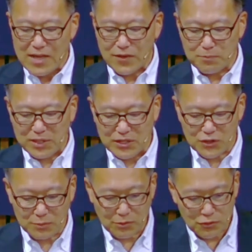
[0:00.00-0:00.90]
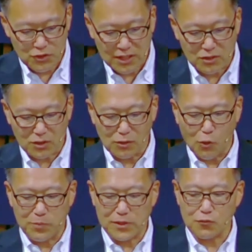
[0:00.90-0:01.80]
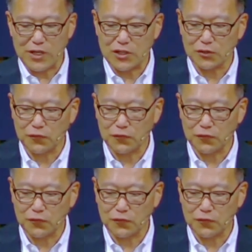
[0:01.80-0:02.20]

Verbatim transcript: then peaceable, gentle, open to reason,